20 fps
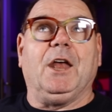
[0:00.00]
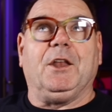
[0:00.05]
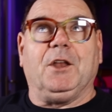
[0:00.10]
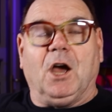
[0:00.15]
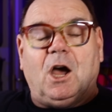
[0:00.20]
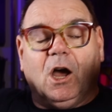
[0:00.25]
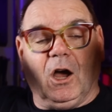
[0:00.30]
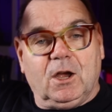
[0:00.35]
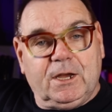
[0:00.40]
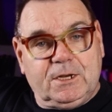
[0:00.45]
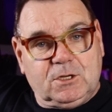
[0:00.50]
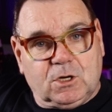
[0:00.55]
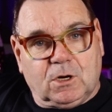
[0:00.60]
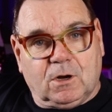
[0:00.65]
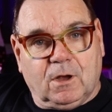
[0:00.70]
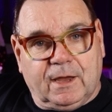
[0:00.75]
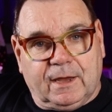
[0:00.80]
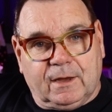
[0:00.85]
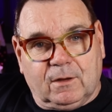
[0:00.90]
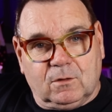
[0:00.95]
and high
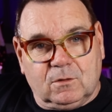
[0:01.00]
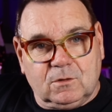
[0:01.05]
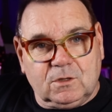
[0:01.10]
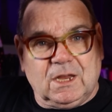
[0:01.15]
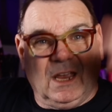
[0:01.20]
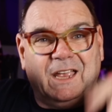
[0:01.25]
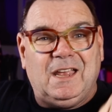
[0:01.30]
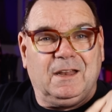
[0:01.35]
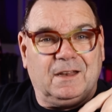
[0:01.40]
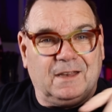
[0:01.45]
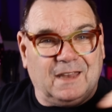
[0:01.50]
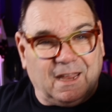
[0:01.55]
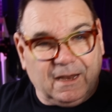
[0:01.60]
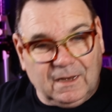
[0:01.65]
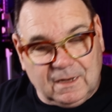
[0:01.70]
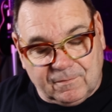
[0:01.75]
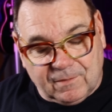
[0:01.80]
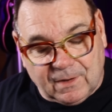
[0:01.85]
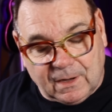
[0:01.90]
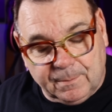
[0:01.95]
triangles, they
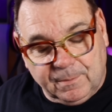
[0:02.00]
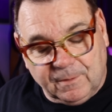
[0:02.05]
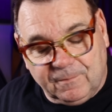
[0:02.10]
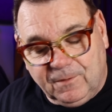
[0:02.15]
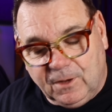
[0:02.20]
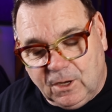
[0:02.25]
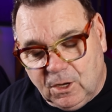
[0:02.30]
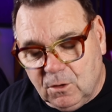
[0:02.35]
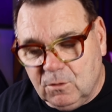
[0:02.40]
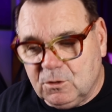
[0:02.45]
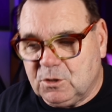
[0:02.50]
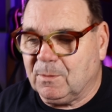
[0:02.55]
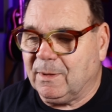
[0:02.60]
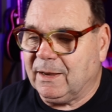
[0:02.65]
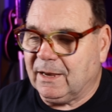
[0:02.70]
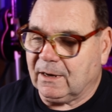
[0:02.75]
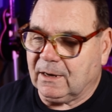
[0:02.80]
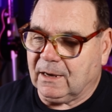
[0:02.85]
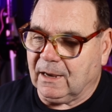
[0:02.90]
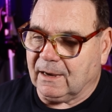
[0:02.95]
develop a huge
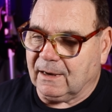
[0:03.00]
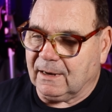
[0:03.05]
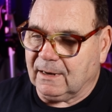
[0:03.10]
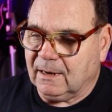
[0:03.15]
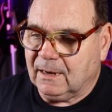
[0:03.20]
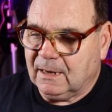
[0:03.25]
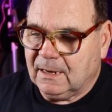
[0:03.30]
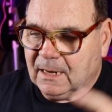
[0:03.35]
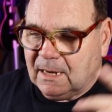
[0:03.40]
amount of gain.